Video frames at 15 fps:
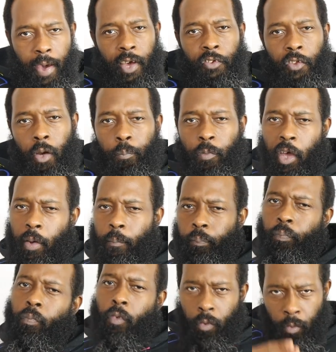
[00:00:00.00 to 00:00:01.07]
And um, yeah,
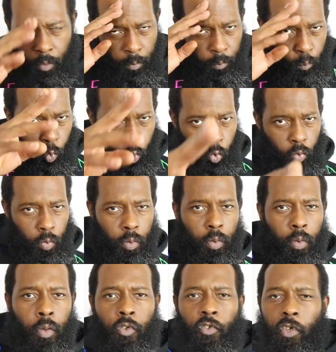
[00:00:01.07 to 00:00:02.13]
more
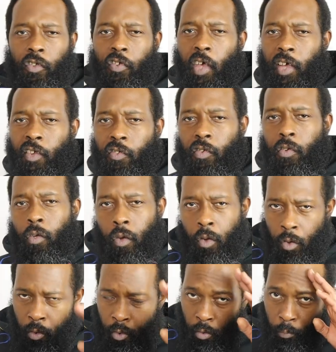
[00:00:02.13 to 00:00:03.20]
success,
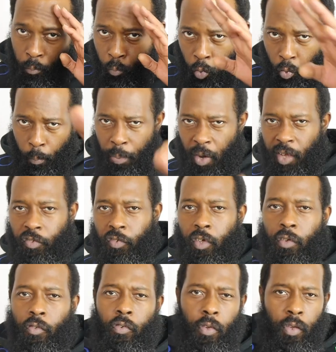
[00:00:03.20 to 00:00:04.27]
more
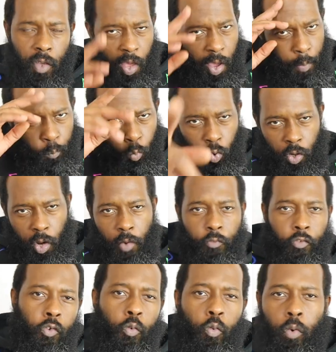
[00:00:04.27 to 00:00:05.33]
blessings, and more
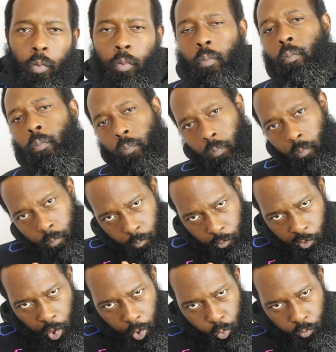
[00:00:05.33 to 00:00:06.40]
love to you all.
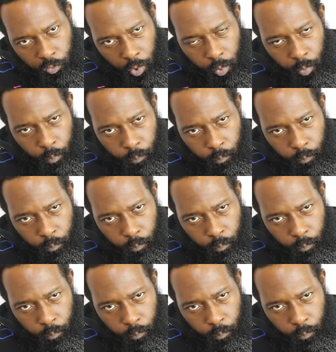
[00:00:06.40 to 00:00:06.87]
Salute.